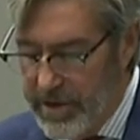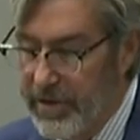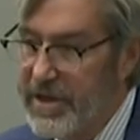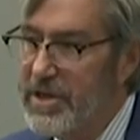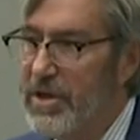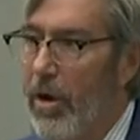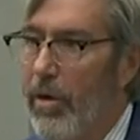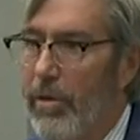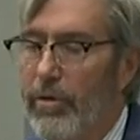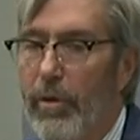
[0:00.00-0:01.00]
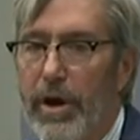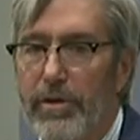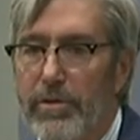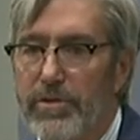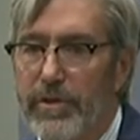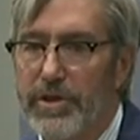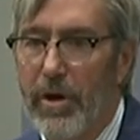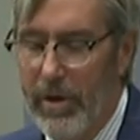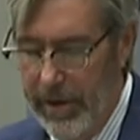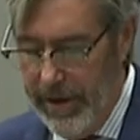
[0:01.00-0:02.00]
So this is all great news for
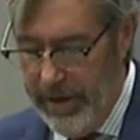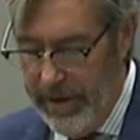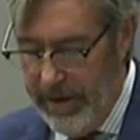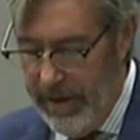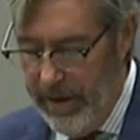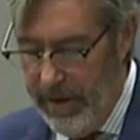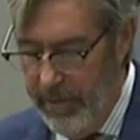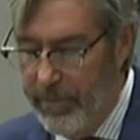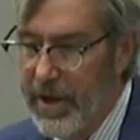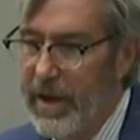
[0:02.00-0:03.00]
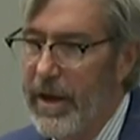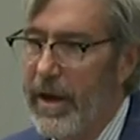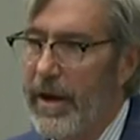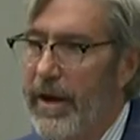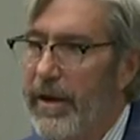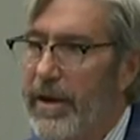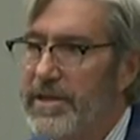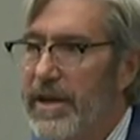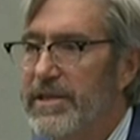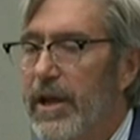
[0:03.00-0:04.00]
Charlotte, and um, and as
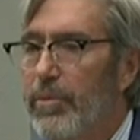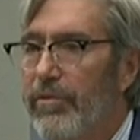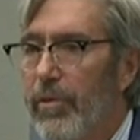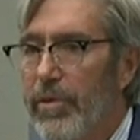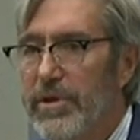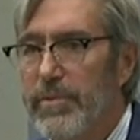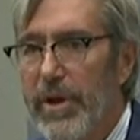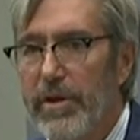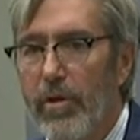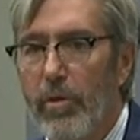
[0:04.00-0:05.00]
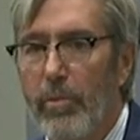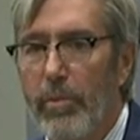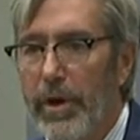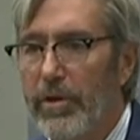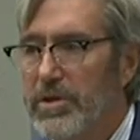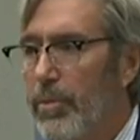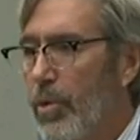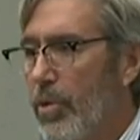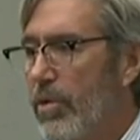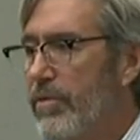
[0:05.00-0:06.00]
I said before, there's been no bigger
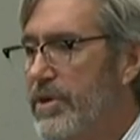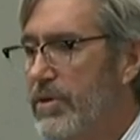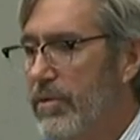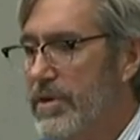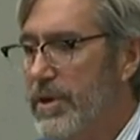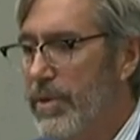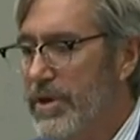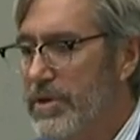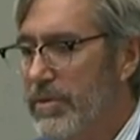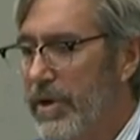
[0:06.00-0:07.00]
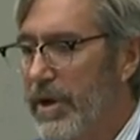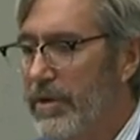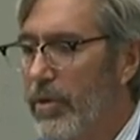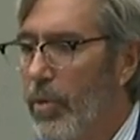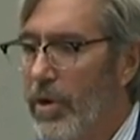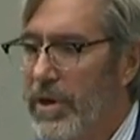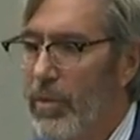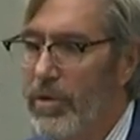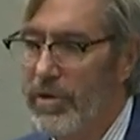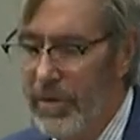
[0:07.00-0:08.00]
supporter of the tourism industry and the work that
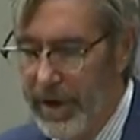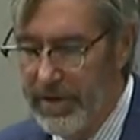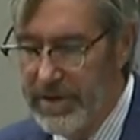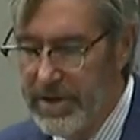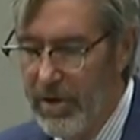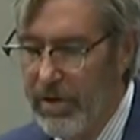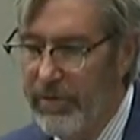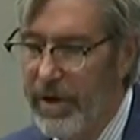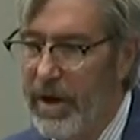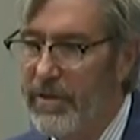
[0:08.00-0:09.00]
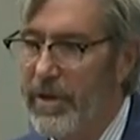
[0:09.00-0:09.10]
we're doing at the CRVA